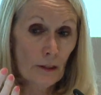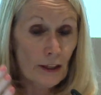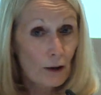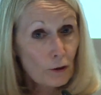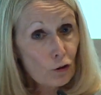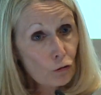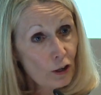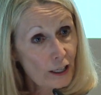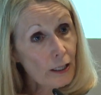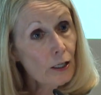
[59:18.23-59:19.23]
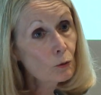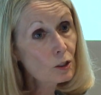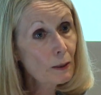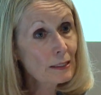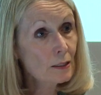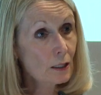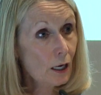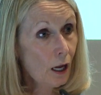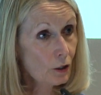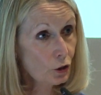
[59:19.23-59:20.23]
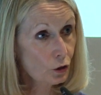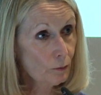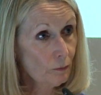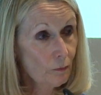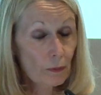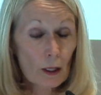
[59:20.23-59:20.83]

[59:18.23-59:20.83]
The other three were spent in the classroom.